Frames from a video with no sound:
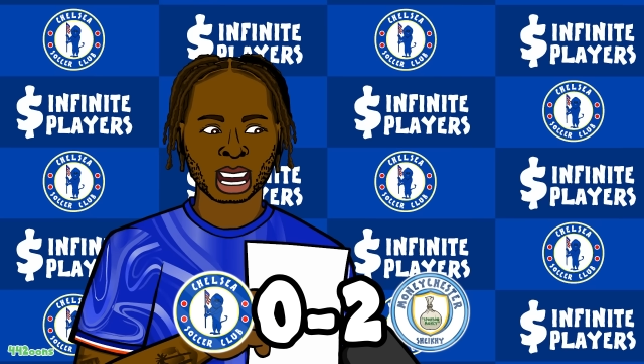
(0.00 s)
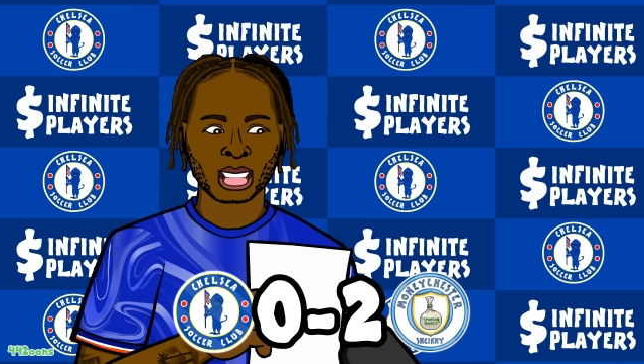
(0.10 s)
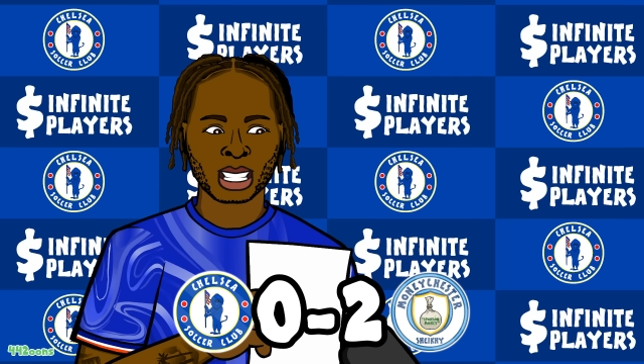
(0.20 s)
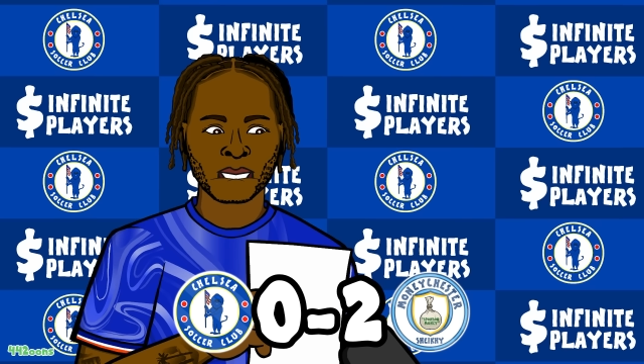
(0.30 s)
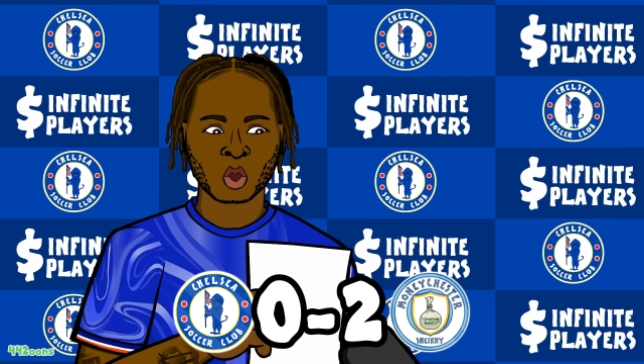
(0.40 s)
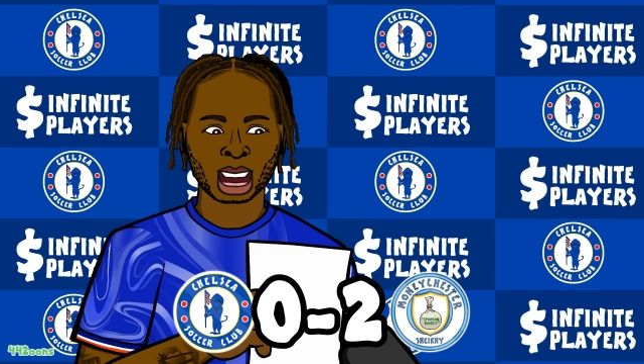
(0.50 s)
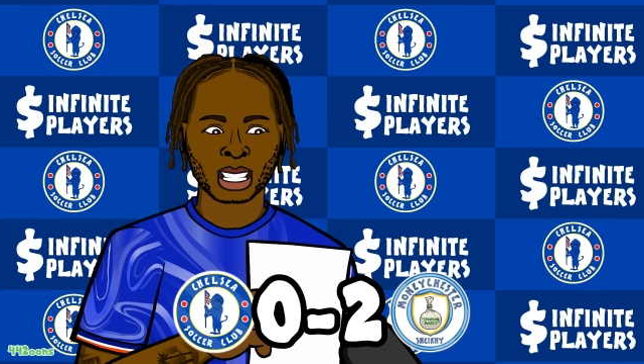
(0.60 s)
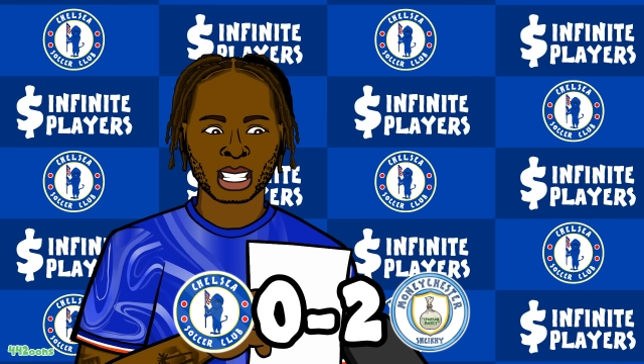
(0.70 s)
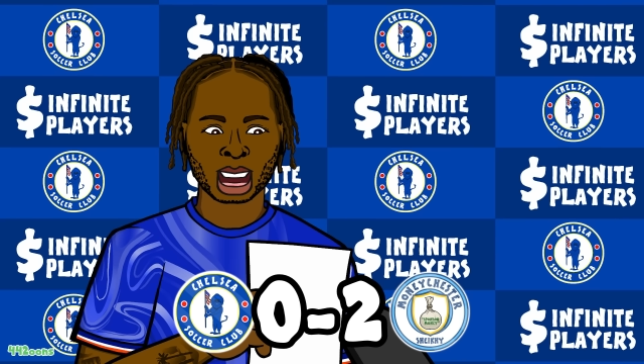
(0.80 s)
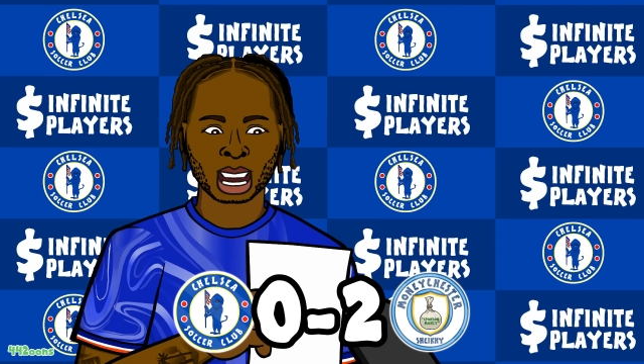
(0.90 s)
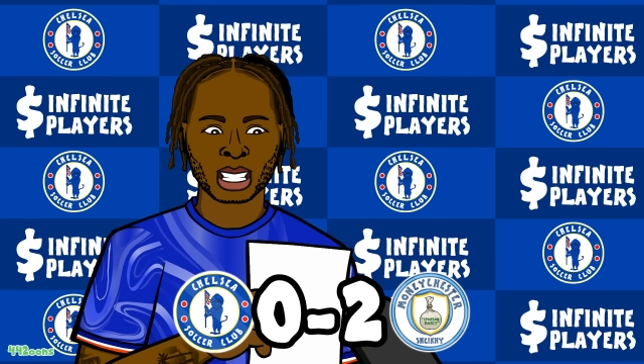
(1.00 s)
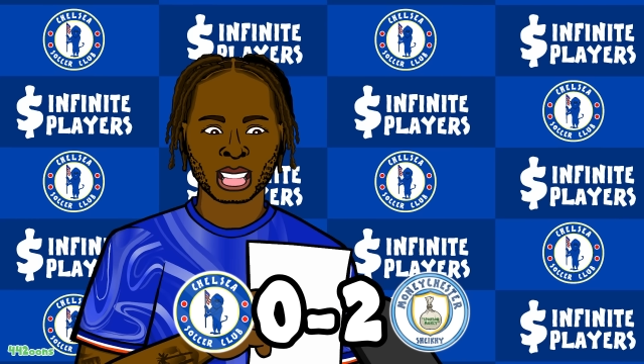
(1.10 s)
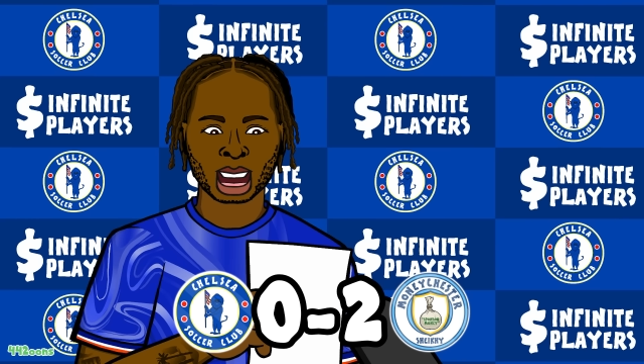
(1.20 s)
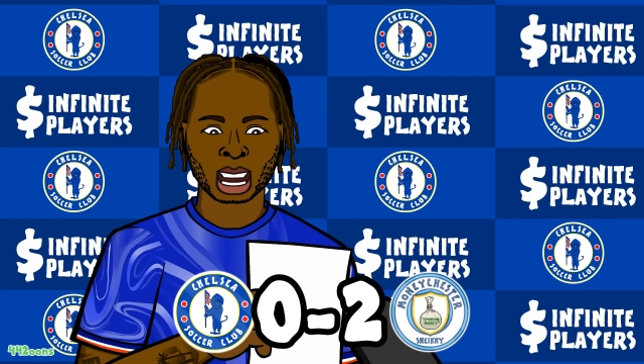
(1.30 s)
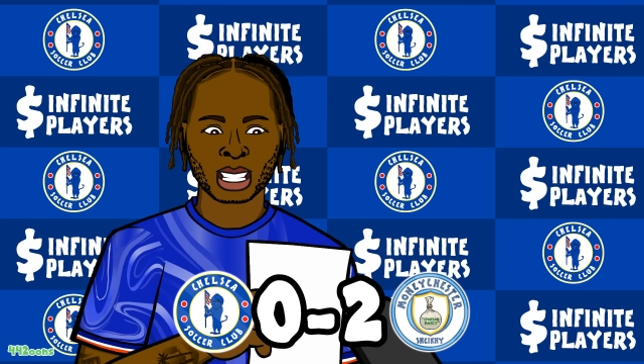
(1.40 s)
We look forward to getting
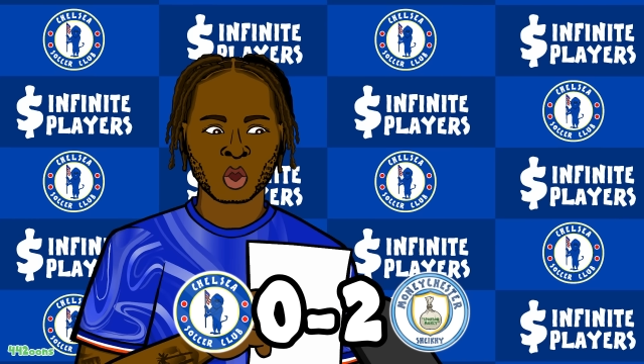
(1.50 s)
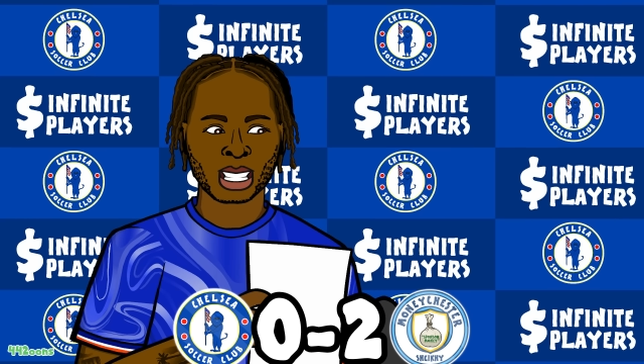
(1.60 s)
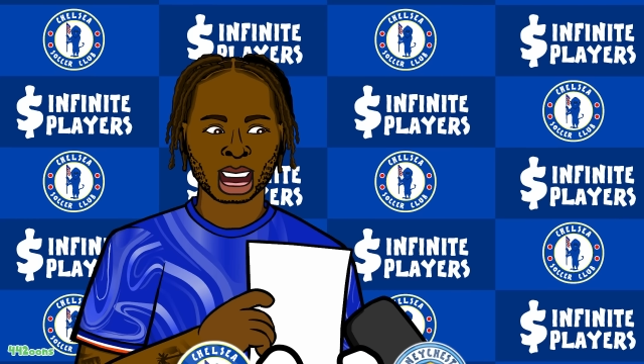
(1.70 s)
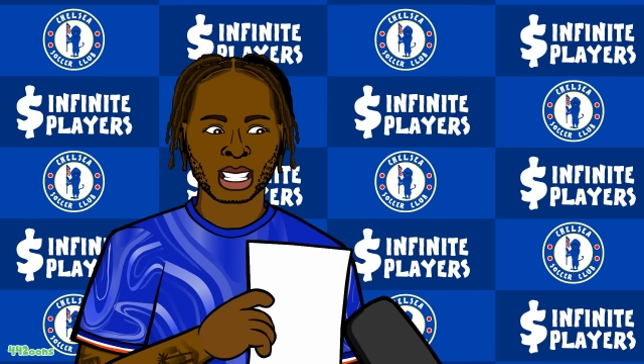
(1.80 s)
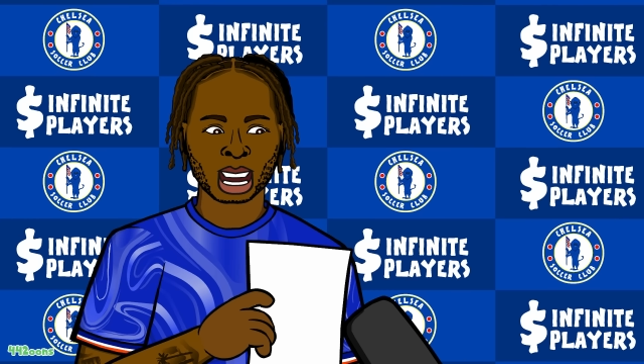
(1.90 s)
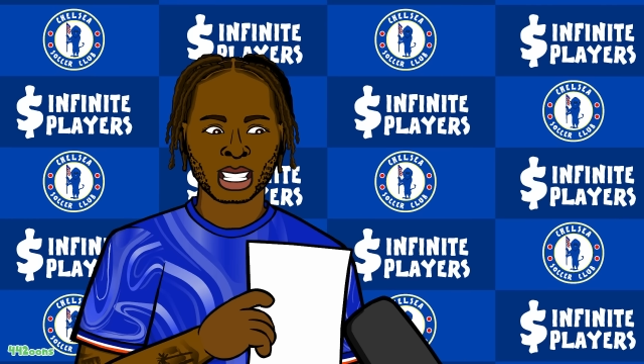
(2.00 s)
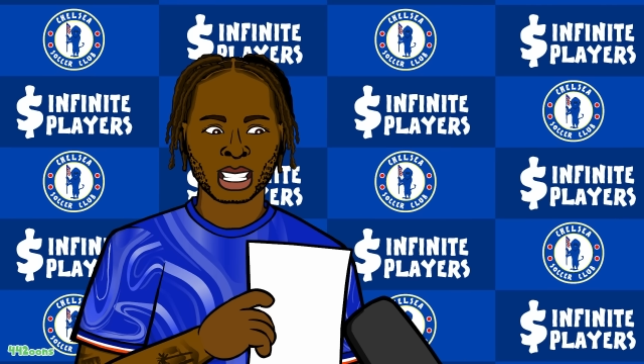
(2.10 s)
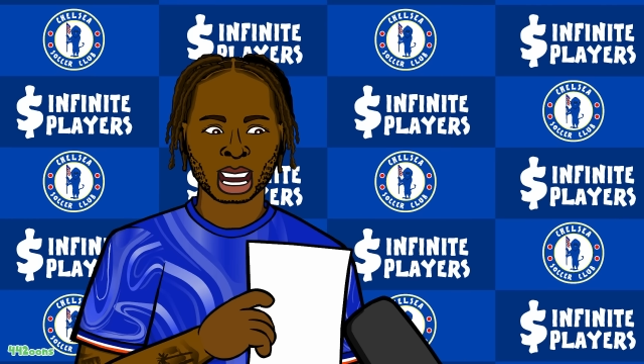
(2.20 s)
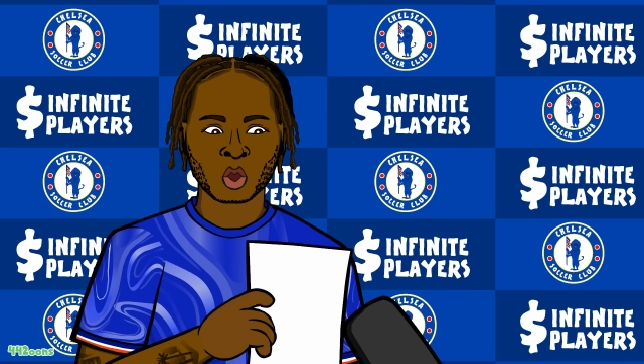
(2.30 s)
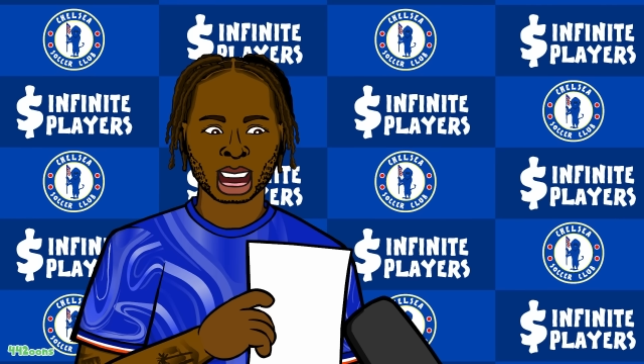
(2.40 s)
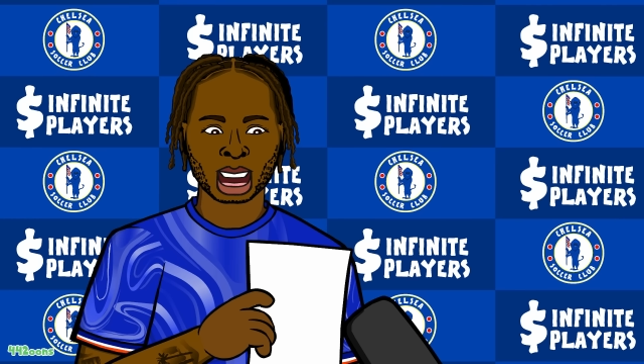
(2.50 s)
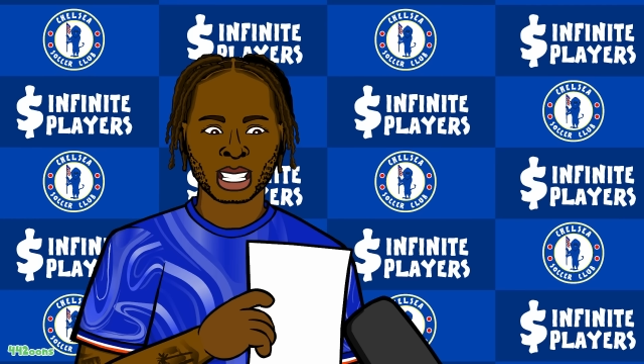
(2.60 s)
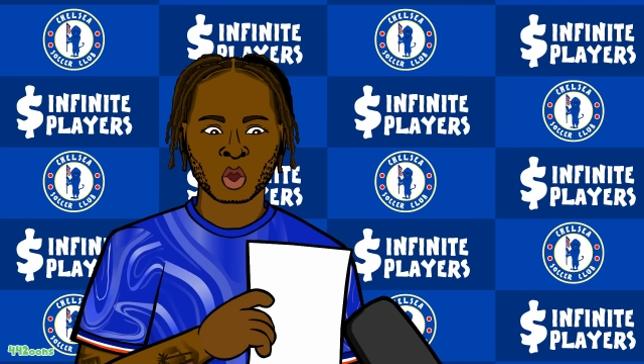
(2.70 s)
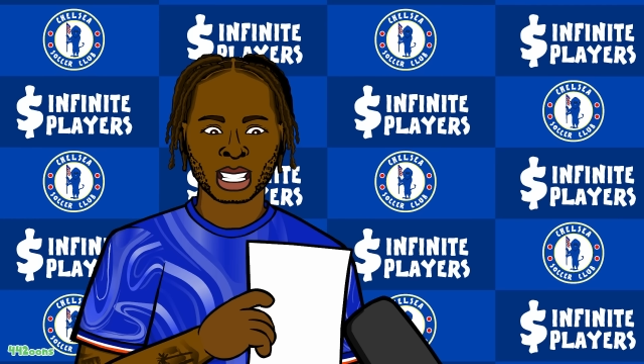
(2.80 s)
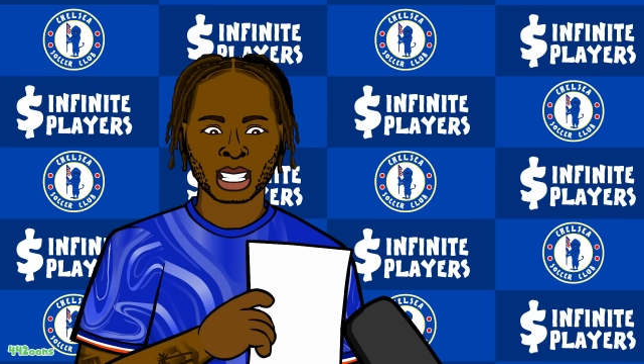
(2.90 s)
clarity on Raheem's
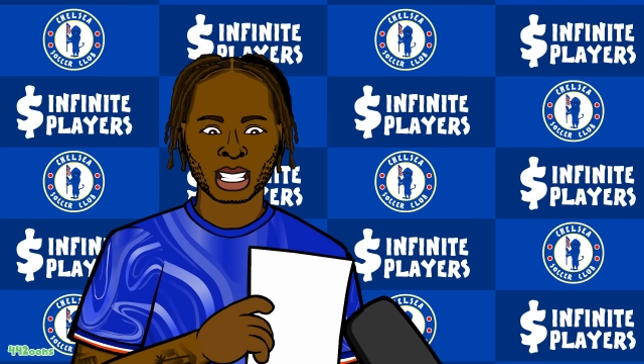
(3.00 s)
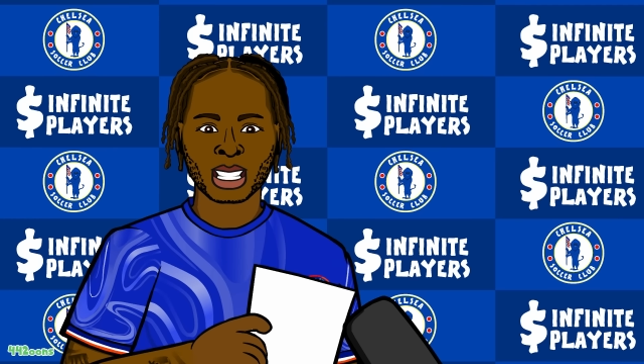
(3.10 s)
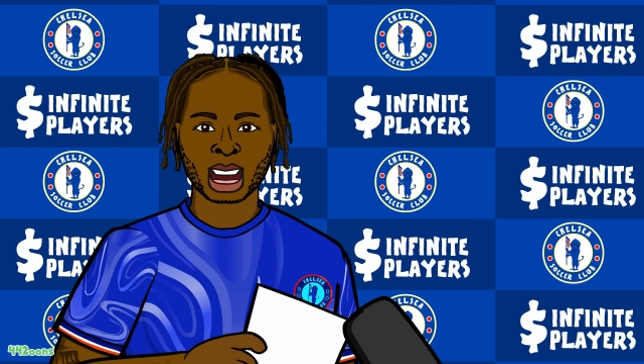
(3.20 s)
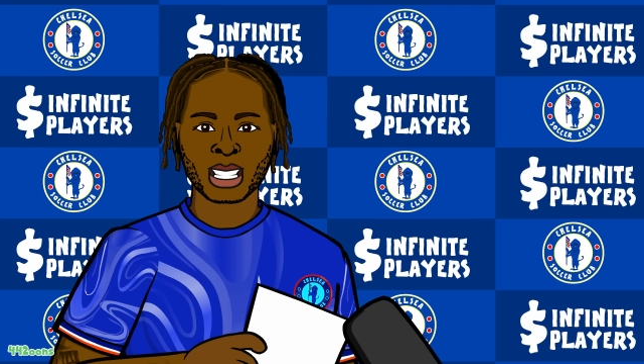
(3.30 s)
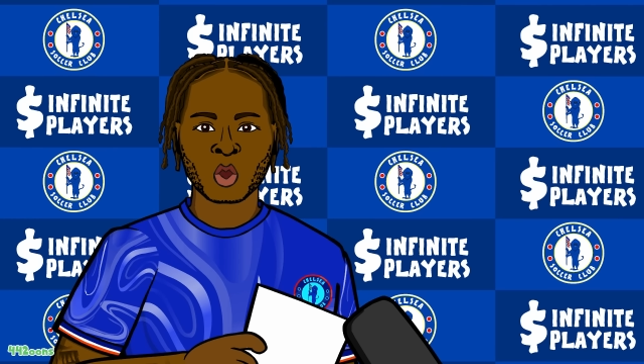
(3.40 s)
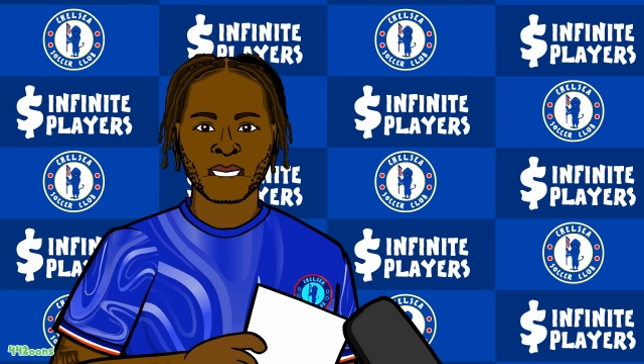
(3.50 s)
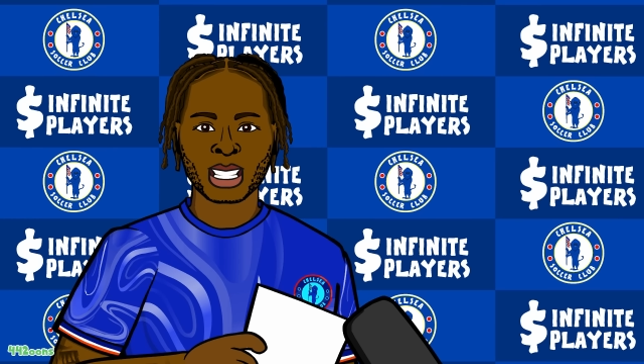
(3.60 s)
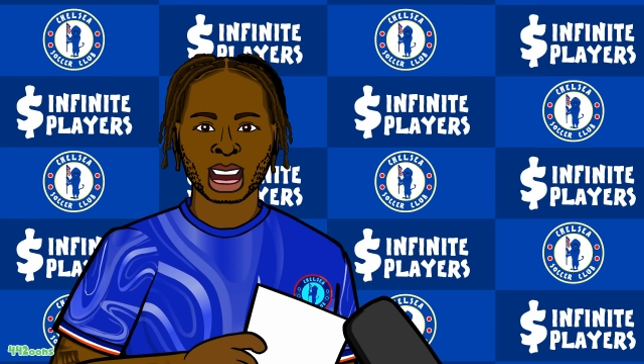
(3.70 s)
situation. End of